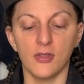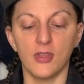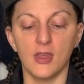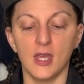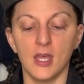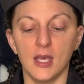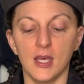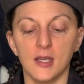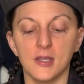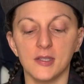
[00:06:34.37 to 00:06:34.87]

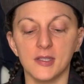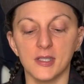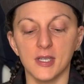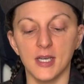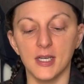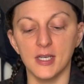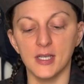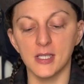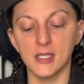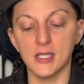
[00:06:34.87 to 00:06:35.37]
The
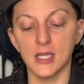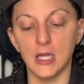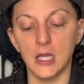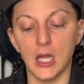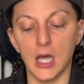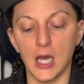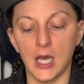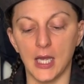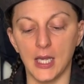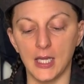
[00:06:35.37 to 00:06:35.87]
inside is
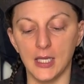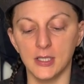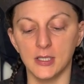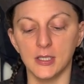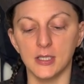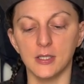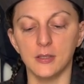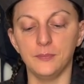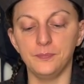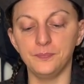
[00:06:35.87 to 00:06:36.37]

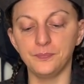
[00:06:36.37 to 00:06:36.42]
lined